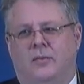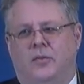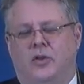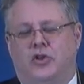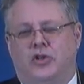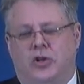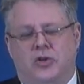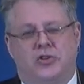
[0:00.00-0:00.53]
The
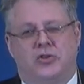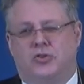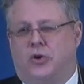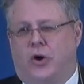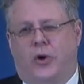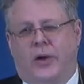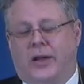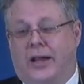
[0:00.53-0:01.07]
church is
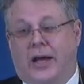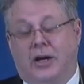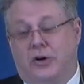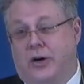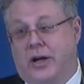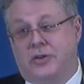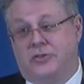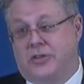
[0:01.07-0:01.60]
growing like
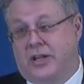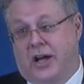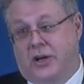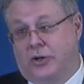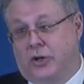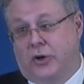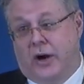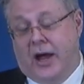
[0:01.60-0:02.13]
crazy
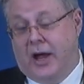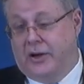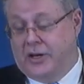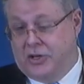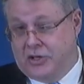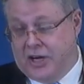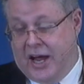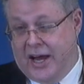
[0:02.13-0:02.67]
underground
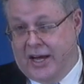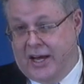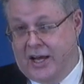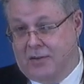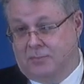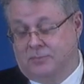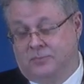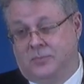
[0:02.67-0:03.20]
in
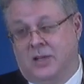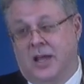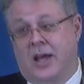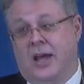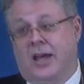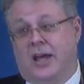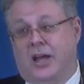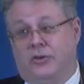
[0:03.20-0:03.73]
China.
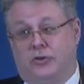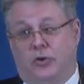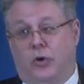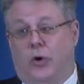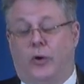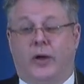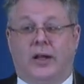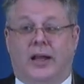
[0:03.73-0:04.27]
It's
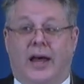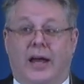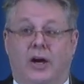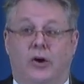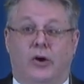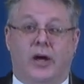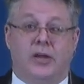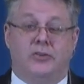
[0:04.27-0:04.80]
growing like
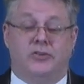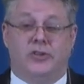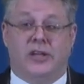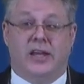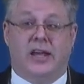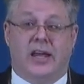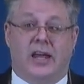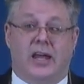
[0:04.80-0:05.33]

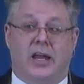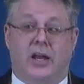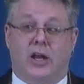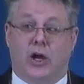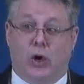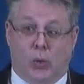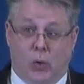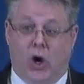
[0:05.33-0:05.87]
crazy in
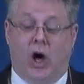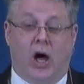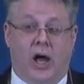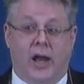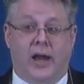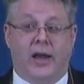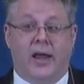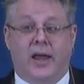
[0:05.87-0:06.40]

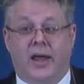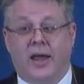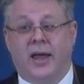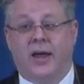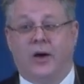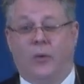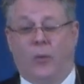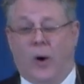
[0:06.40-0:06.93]
Iran.
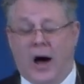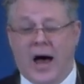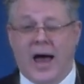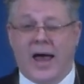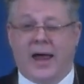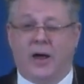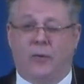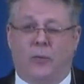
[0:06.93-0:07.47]

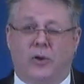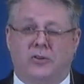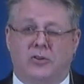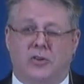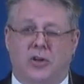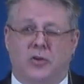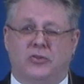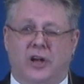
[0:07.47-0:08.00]
Why? What
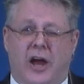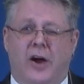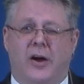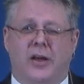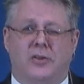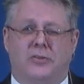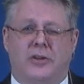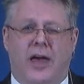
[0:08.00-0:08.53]
do those
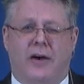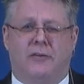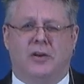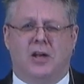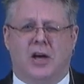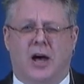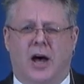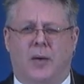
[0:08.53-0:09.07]
areas have
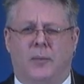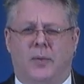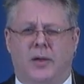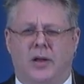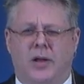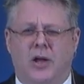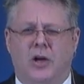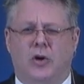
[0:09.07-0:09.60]
in
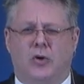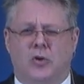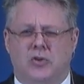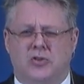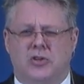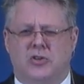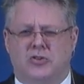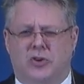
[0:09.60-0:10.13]
common?
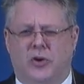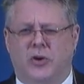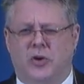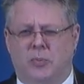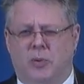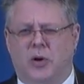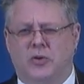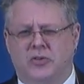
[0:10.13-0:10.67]
Christians are
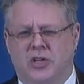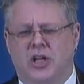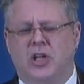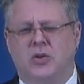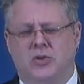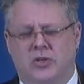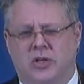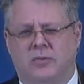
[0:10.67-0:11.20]
under
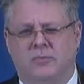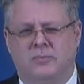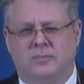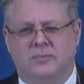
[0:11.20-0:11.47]
persecution.